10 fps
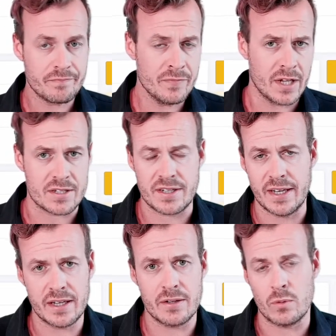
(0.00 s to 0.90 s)
And
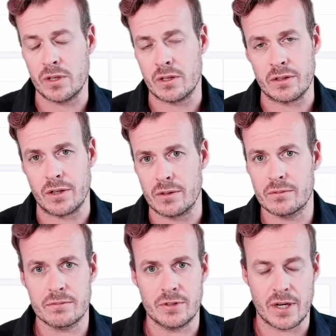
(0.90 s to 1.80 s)
staking, we all know.
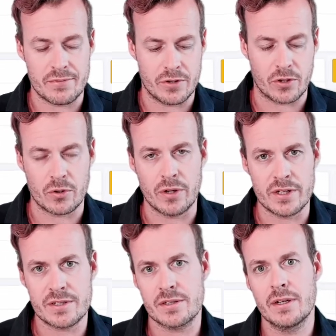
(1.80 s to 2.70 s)
You have your
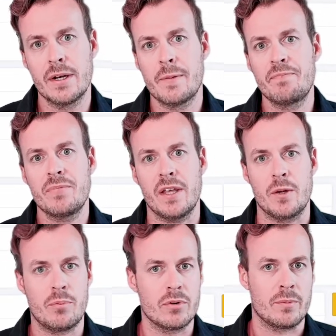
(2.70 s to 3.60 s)
coins and you
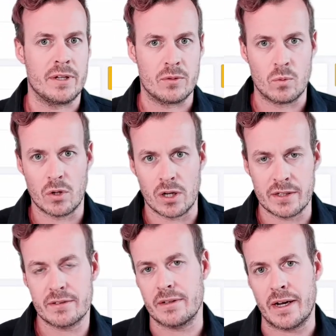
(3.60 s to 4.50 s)
put them in the
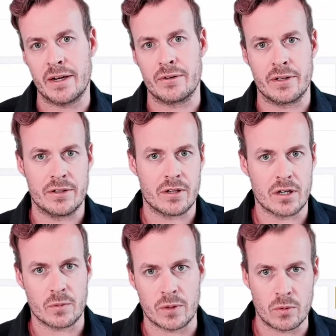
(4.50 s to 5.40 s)
wallet, either on your
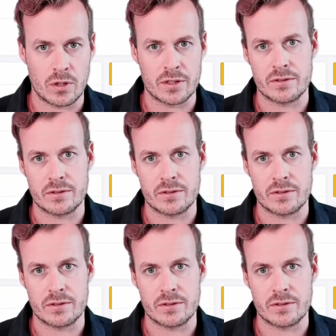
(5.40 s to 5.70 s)
hardware wallet,